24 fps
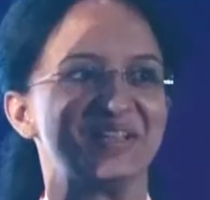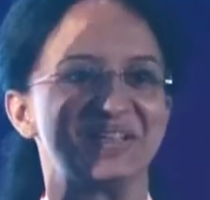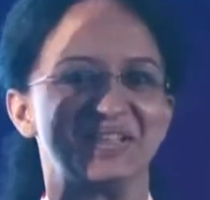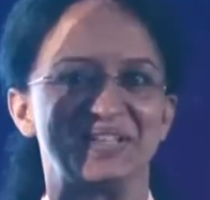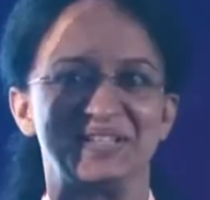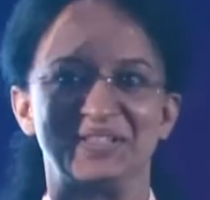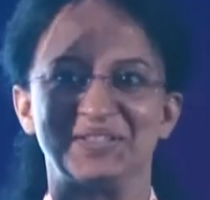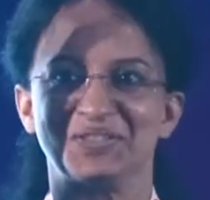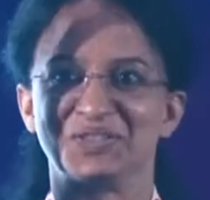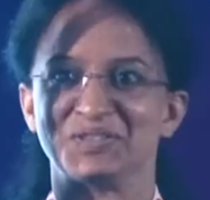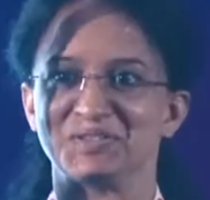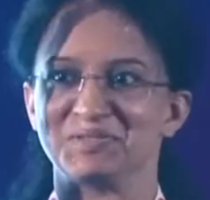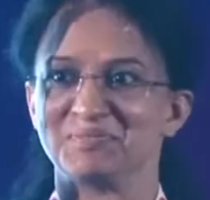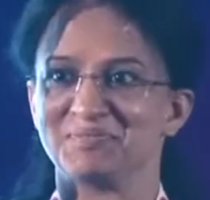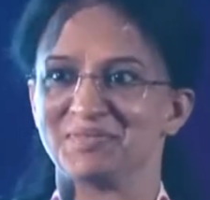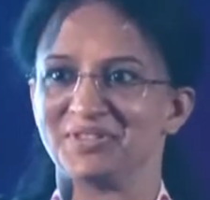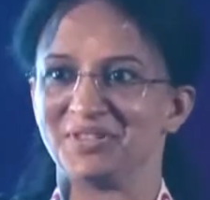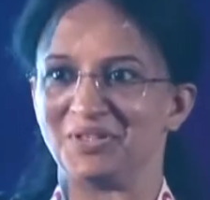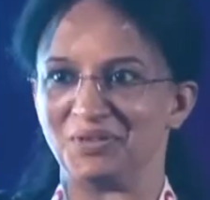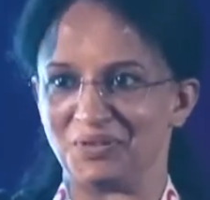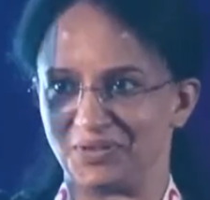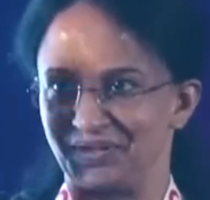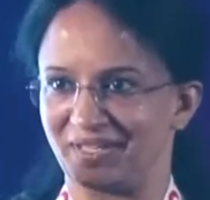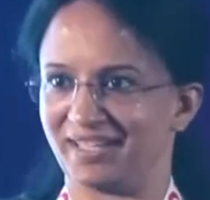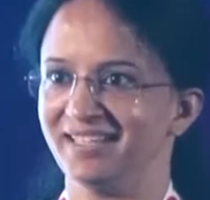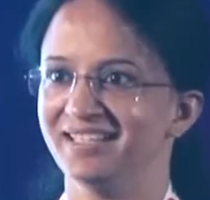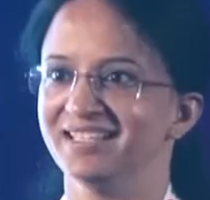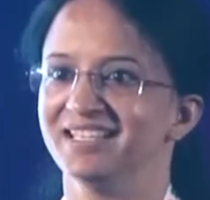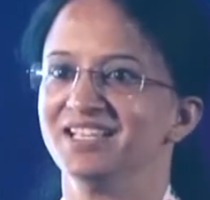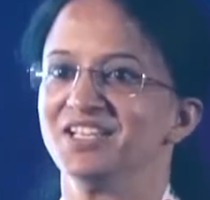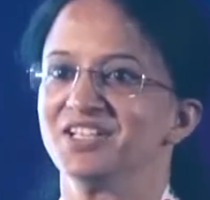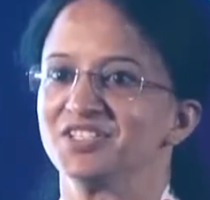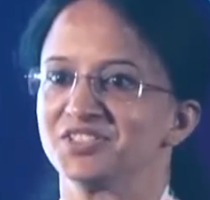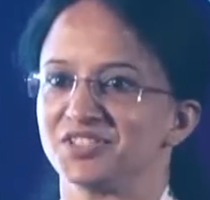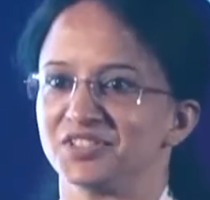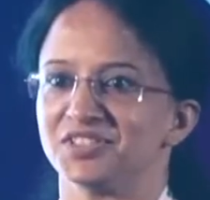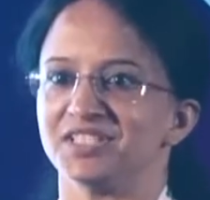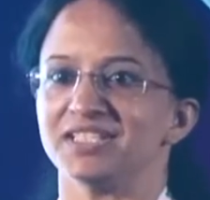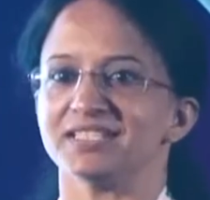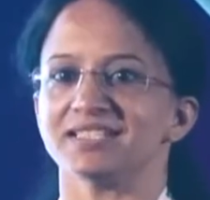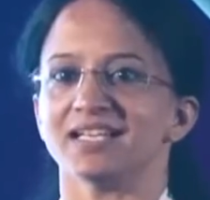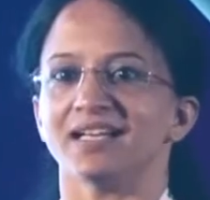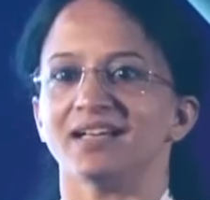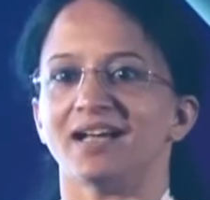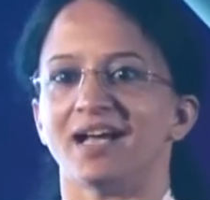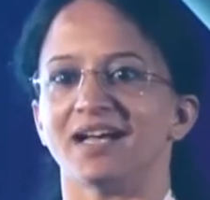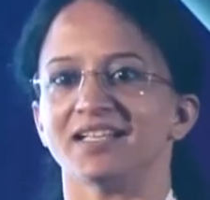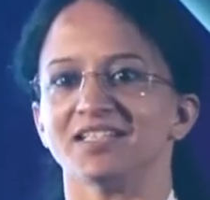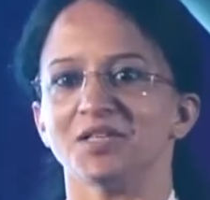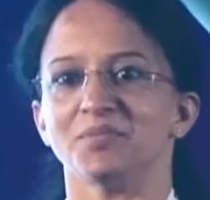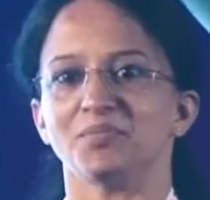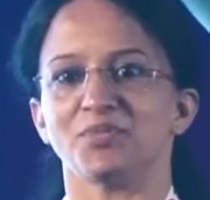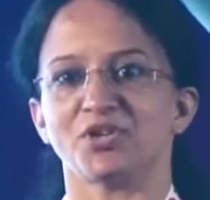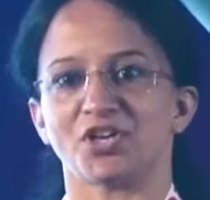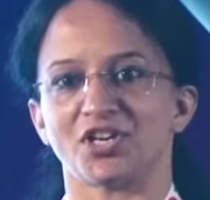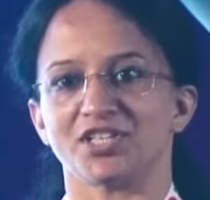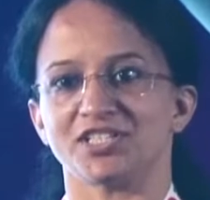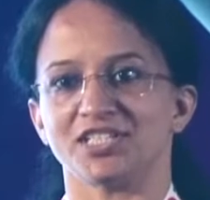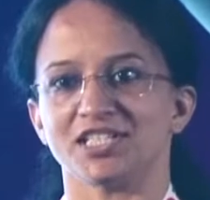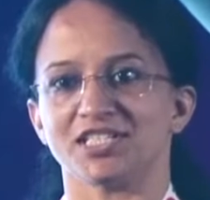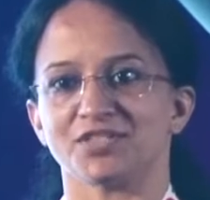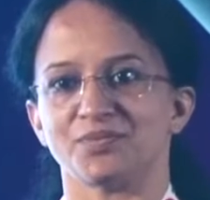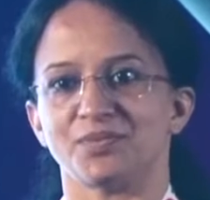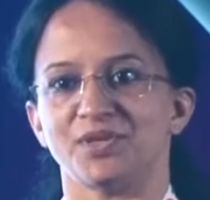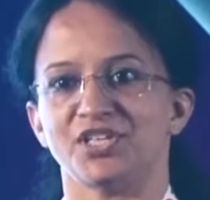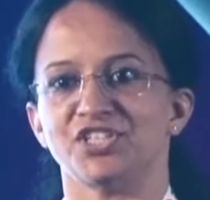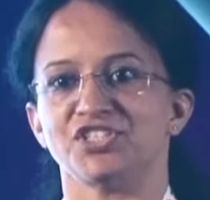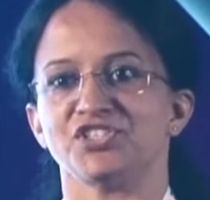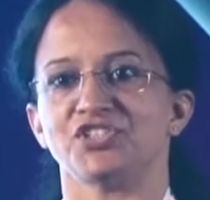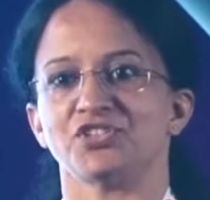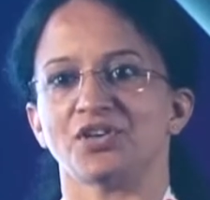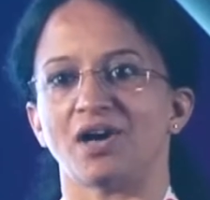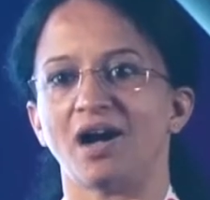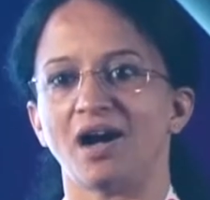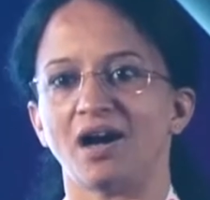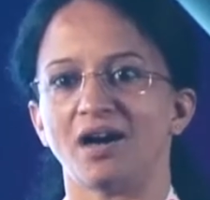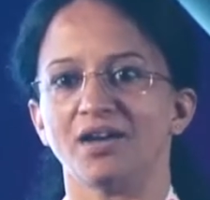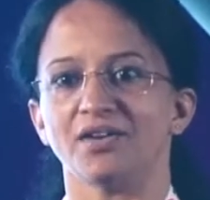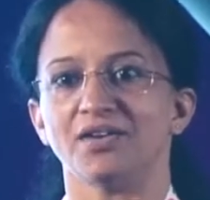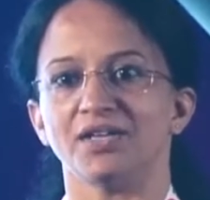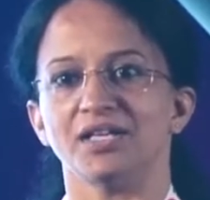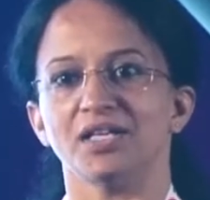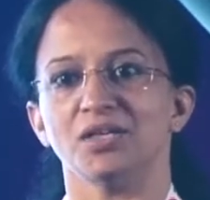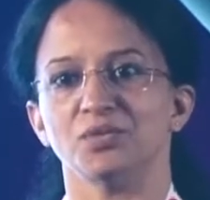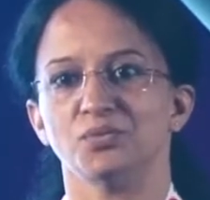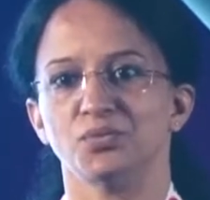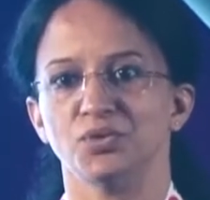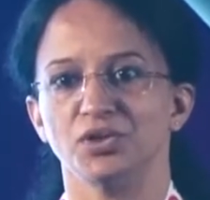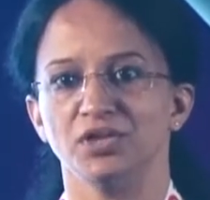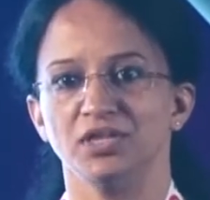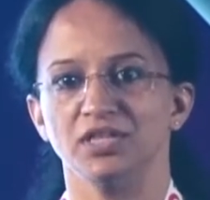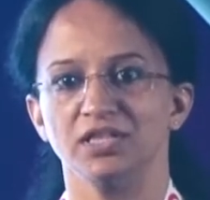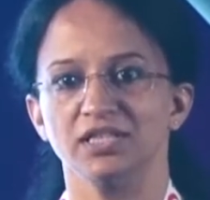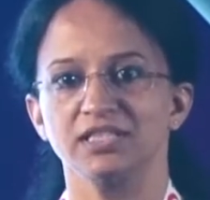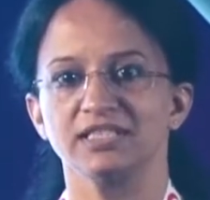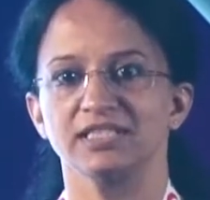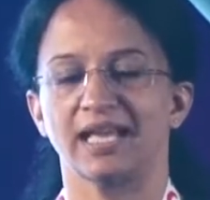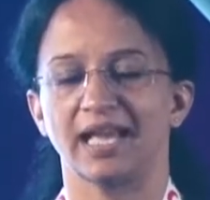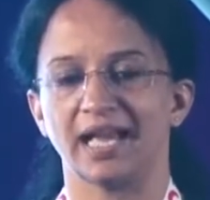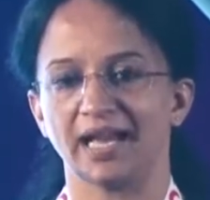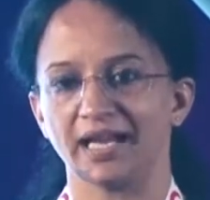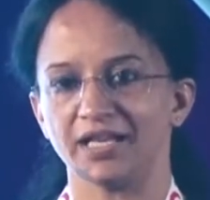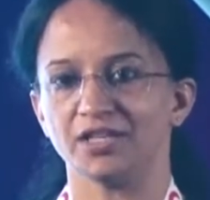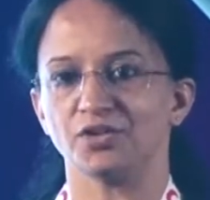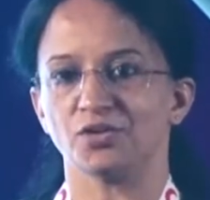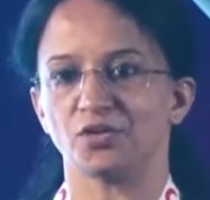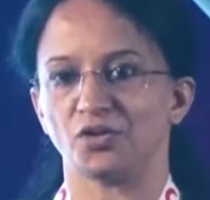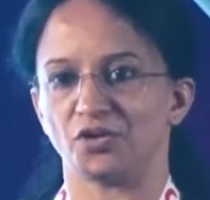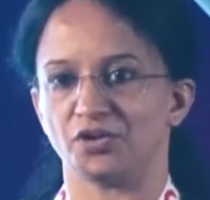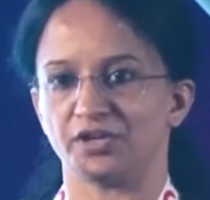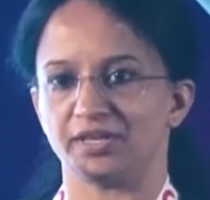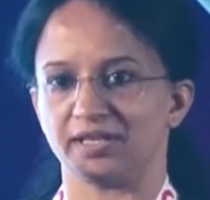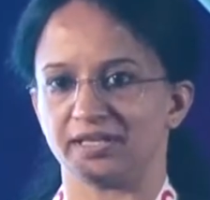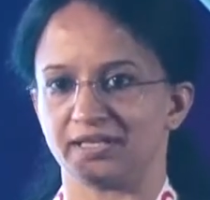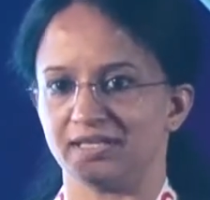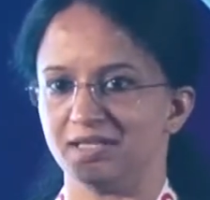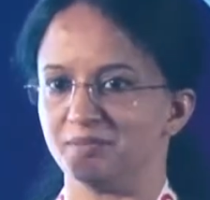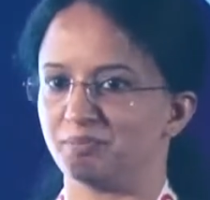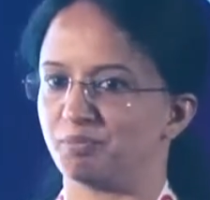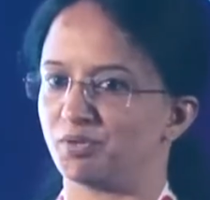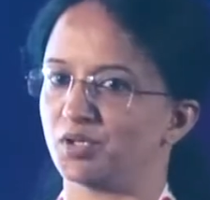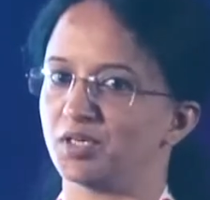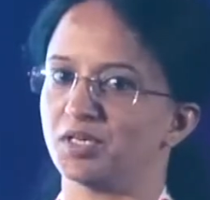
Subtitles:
Loom, okay. So these are other projects which are in works at Oracle.